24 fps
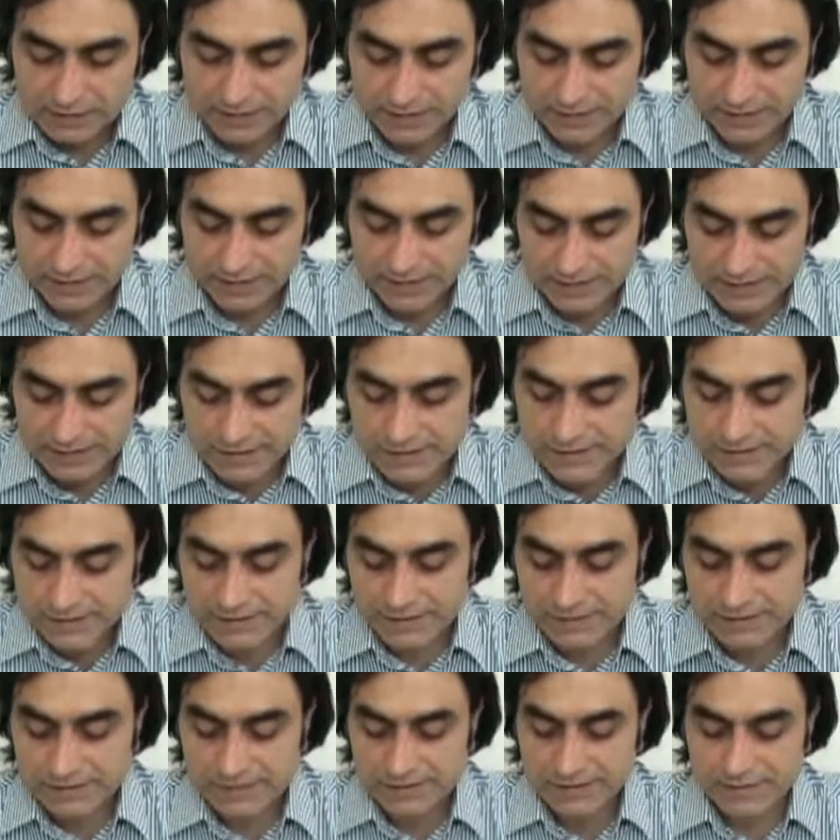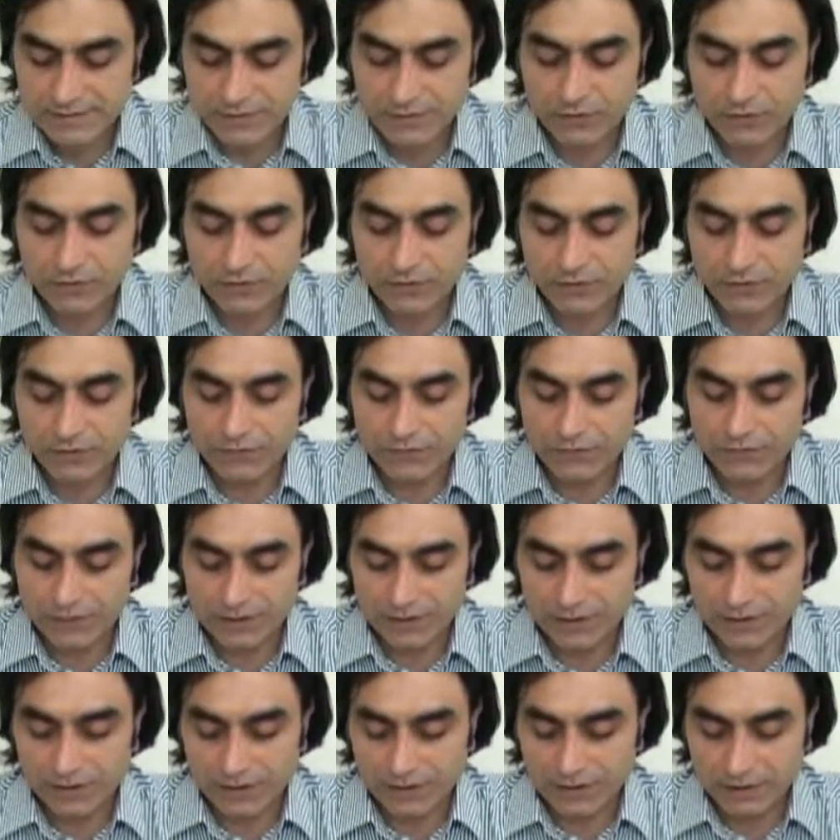the existence of
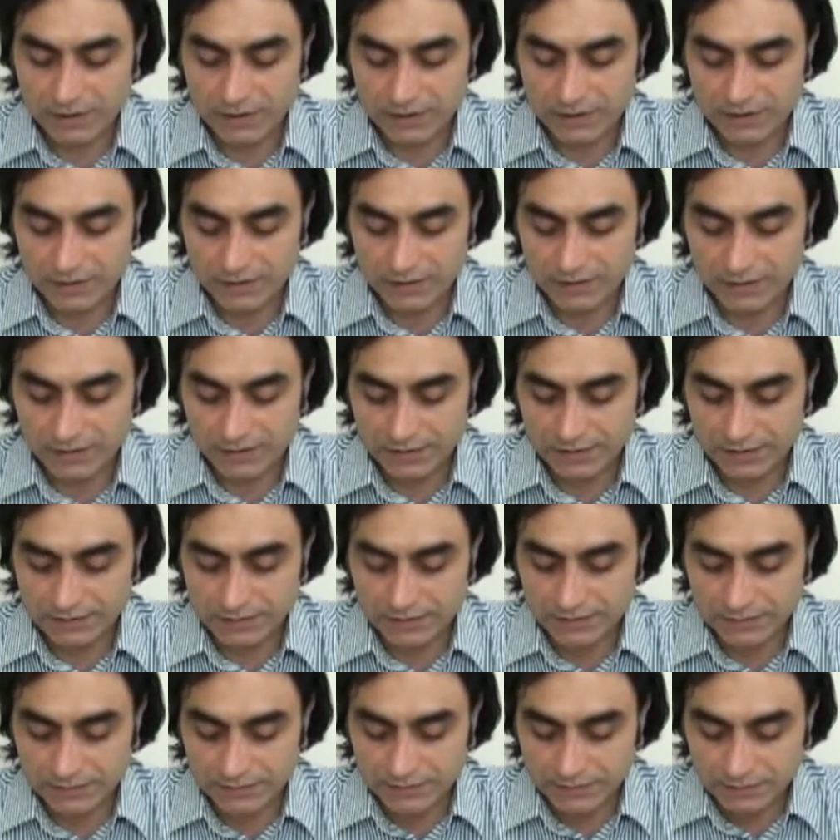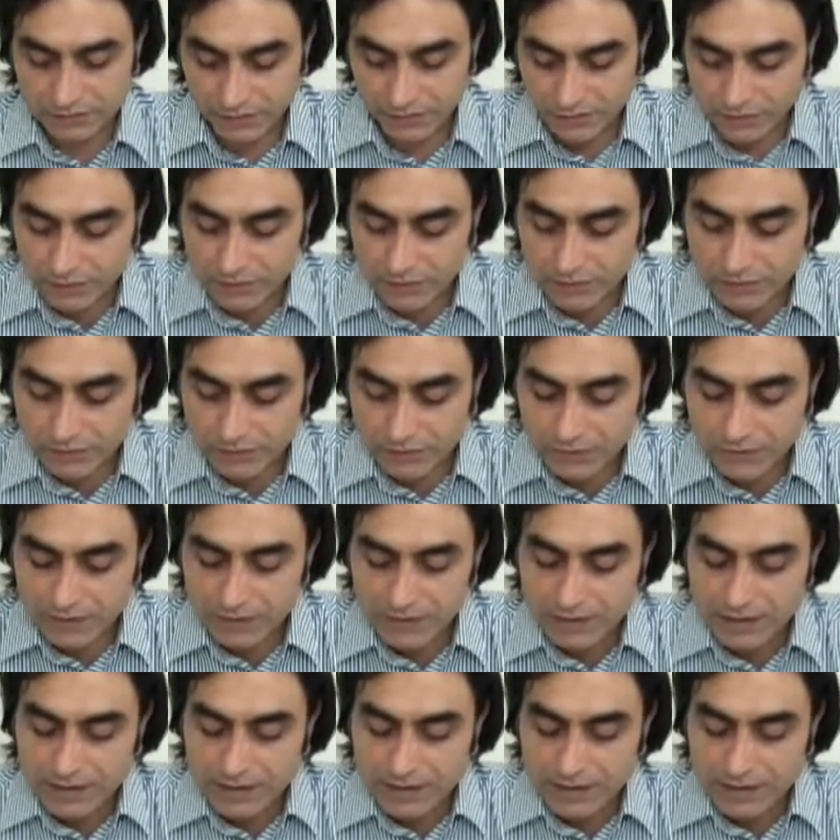the earth